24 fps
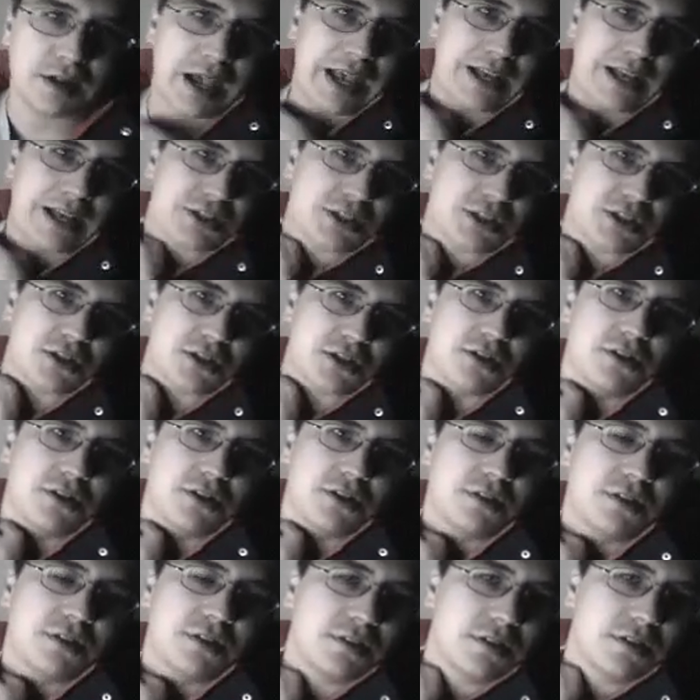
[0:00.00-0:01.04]
Asked
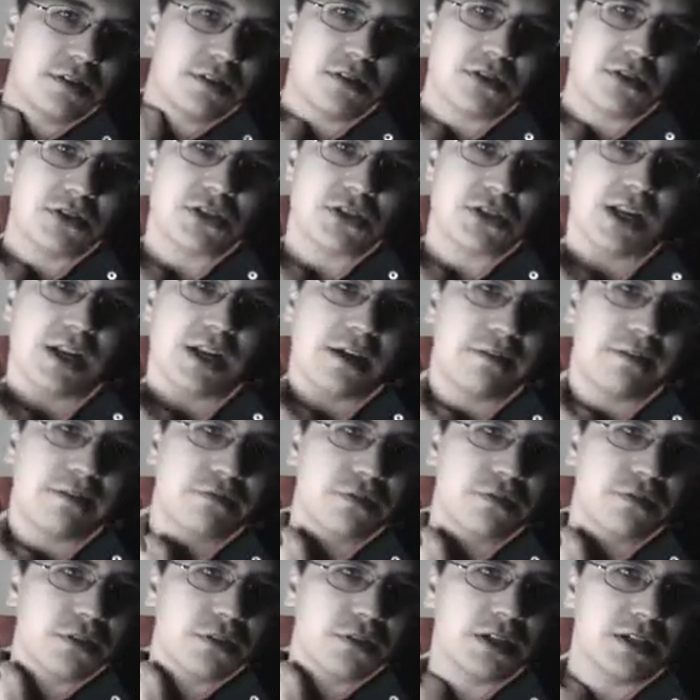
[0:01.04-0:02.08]
to sign up
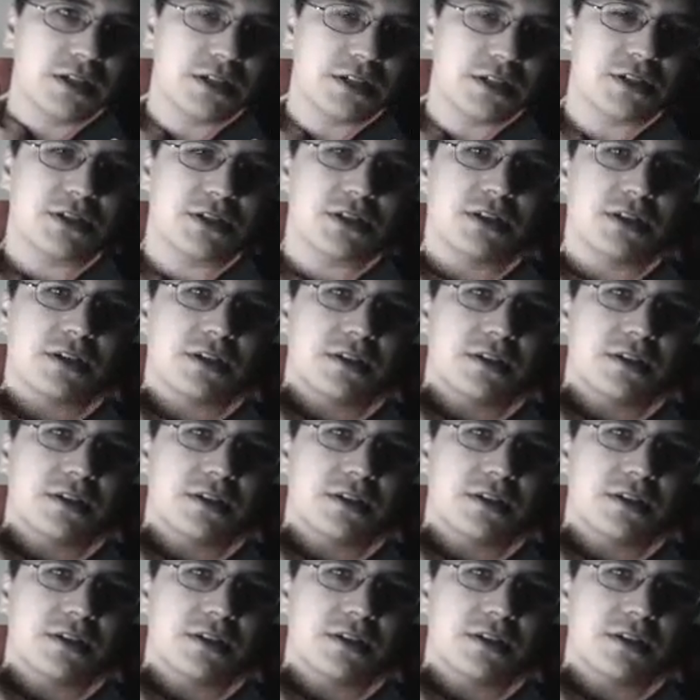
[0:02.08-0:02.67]
for this